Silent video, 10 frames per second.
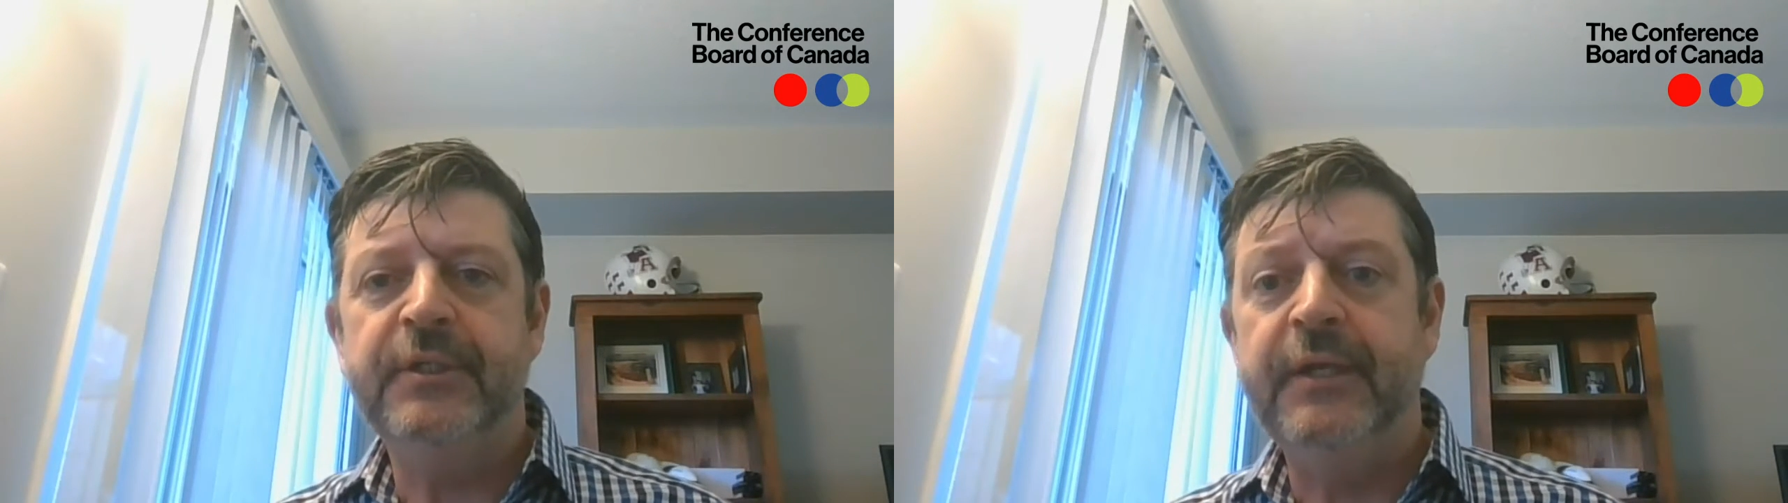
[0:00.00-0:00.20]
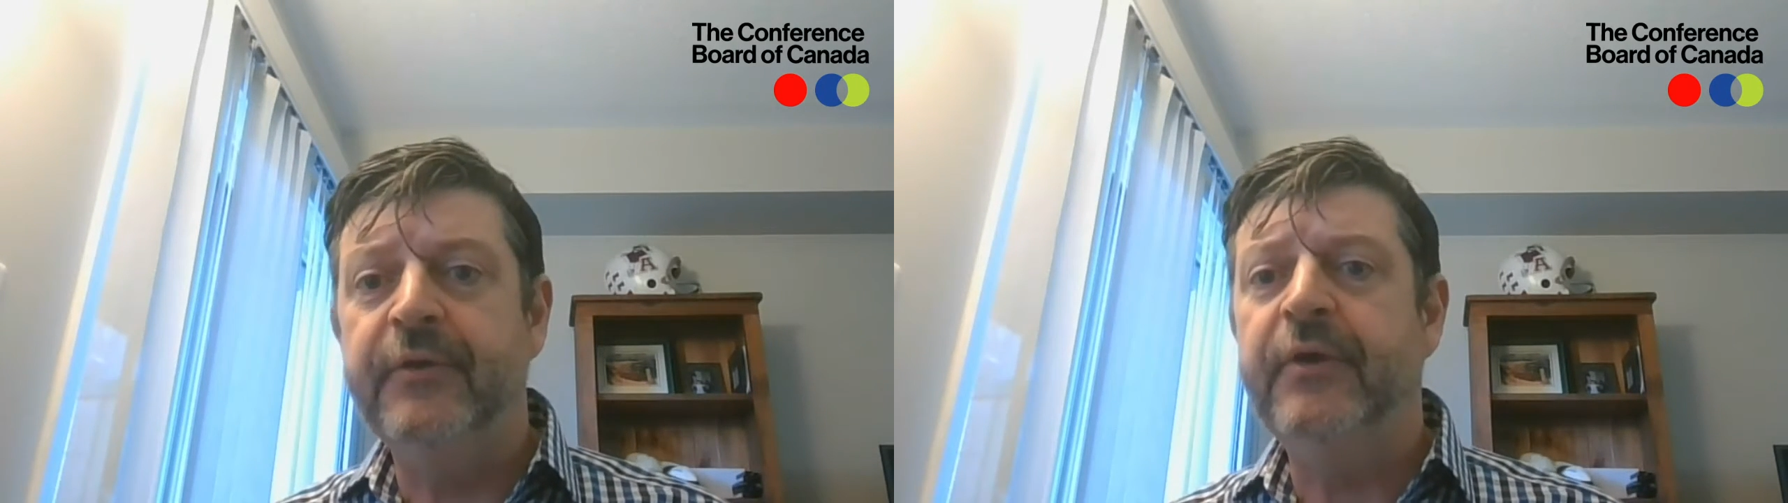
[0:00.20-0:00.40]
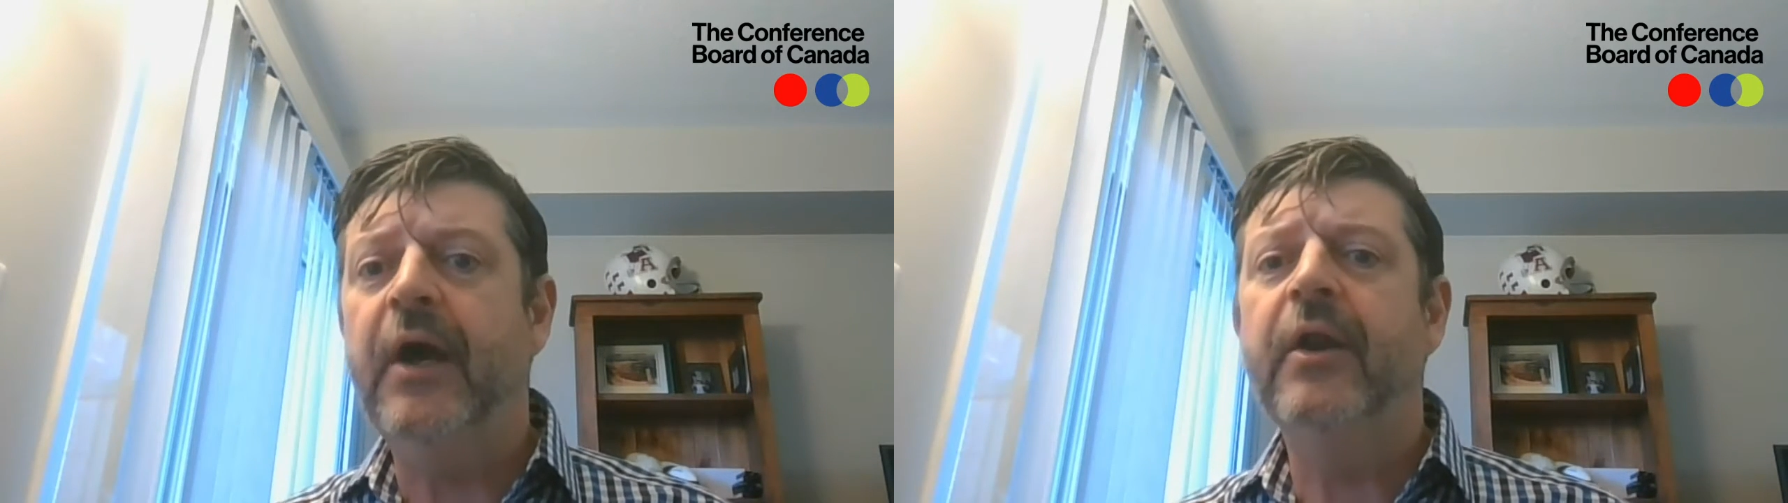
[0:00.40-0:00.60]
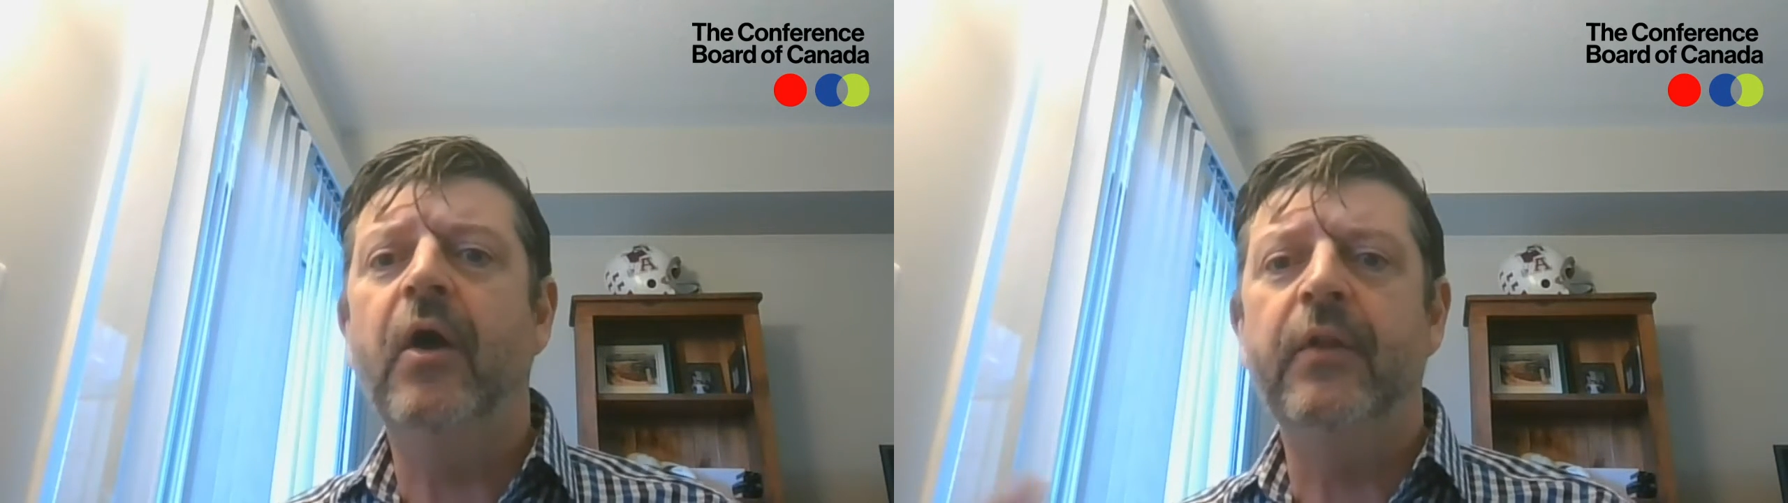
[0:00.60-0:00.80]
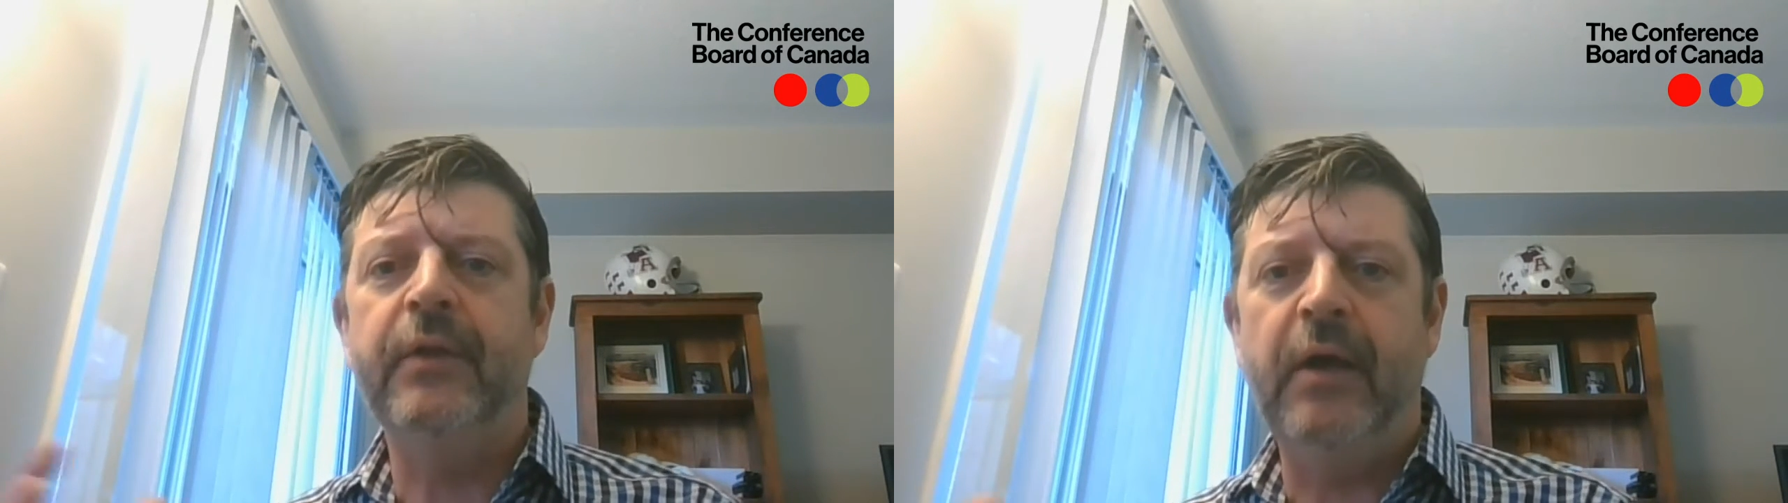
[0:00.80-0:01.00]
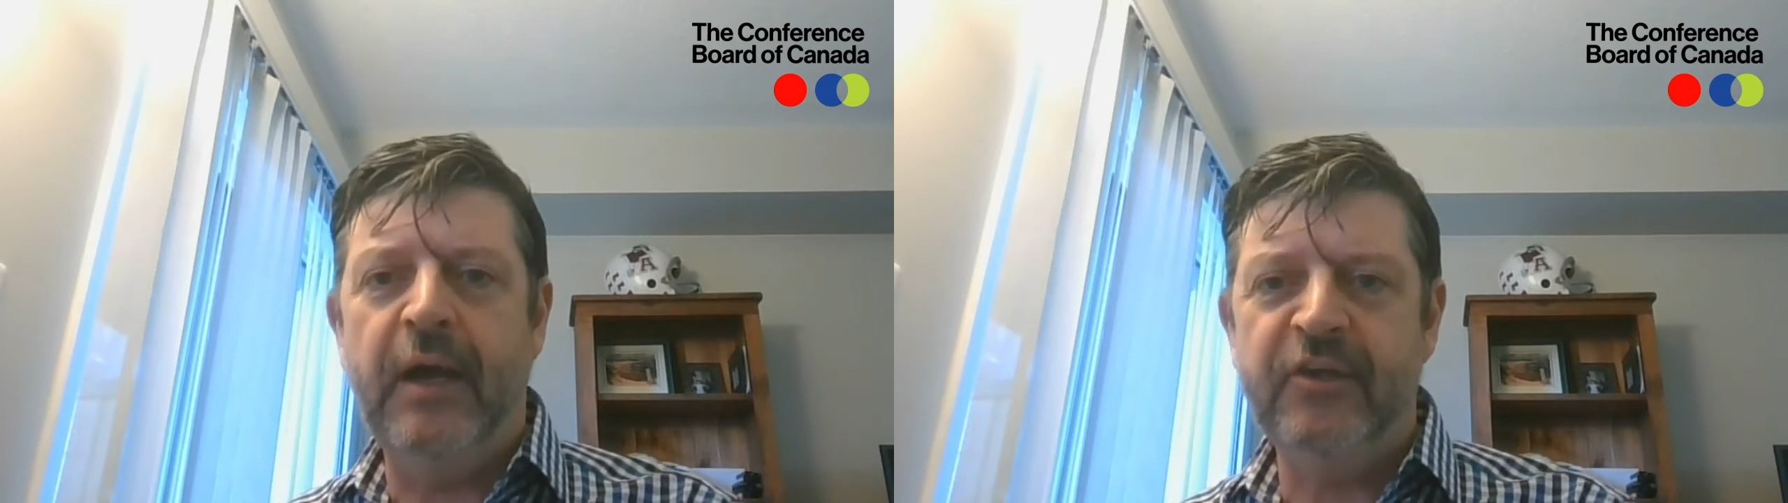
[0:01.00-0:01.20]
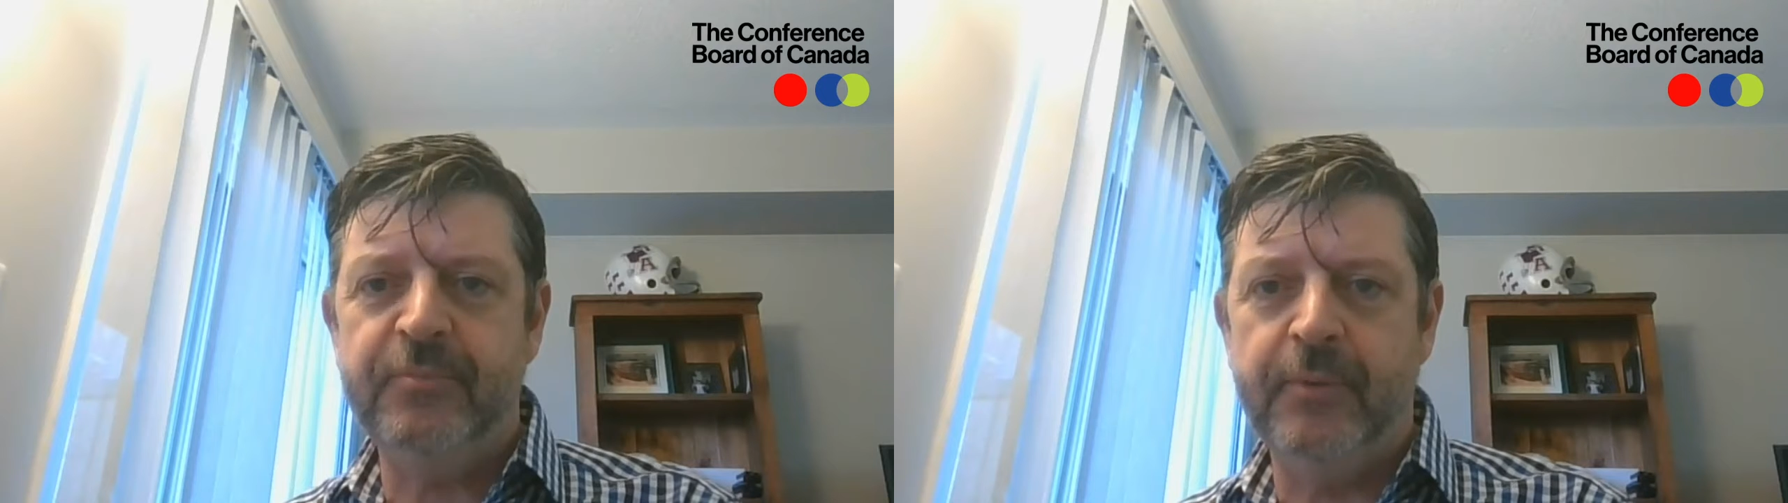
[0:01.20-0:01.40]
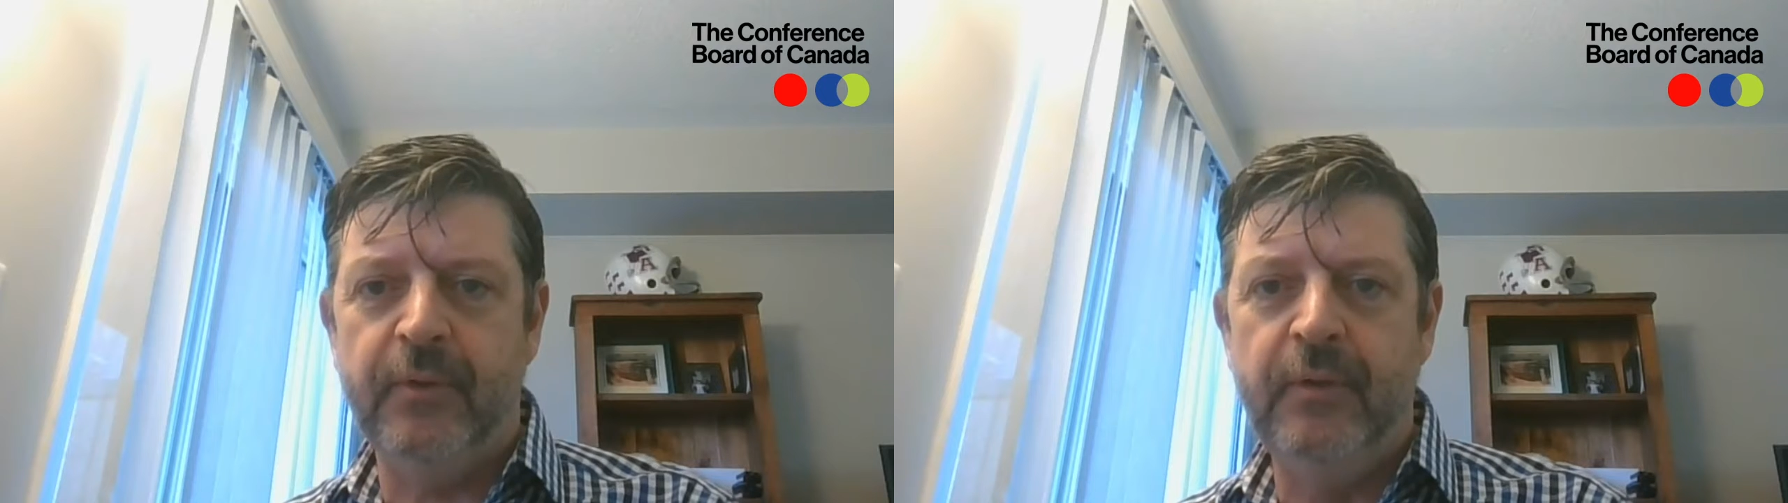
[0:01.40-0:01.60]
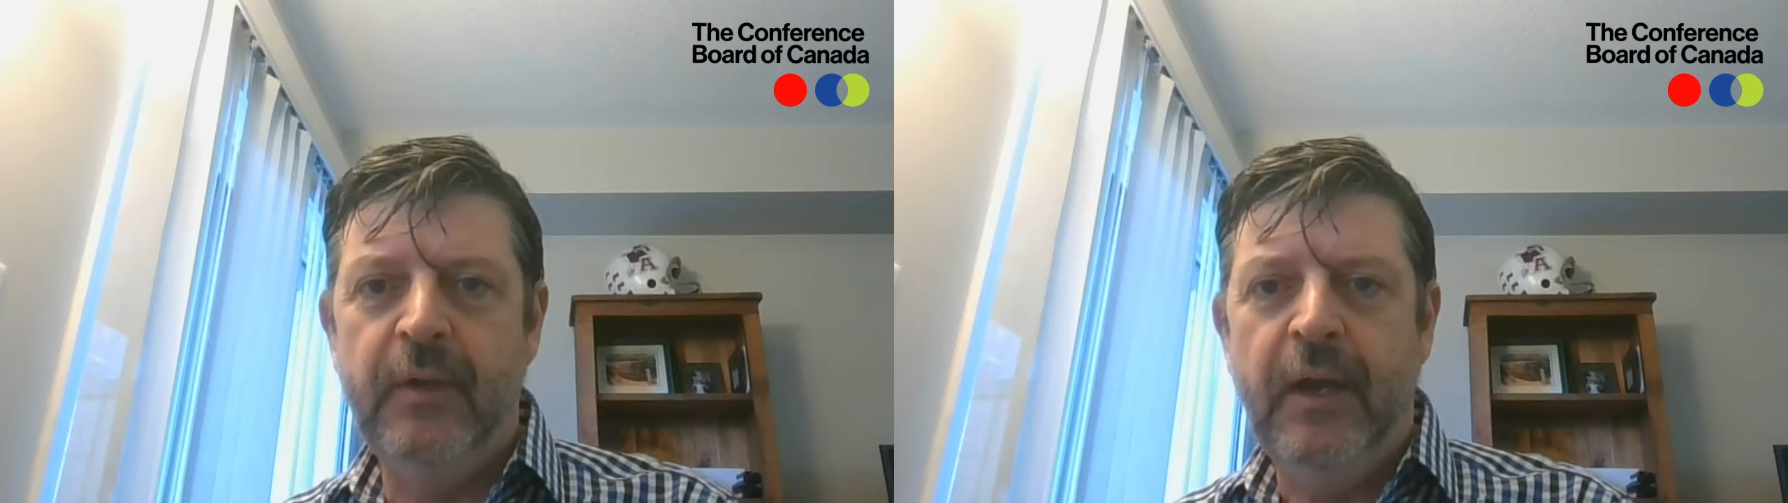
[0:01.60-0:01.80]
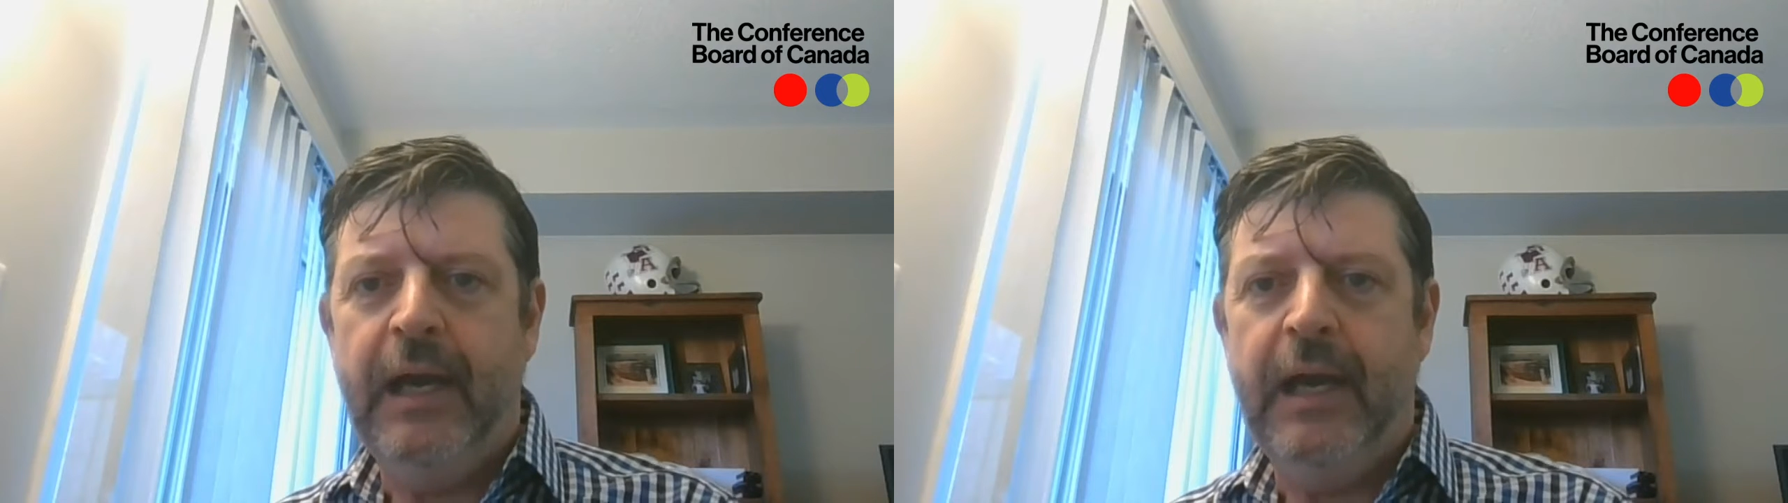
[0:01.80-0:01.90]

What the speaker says: and they're not all in the hospital.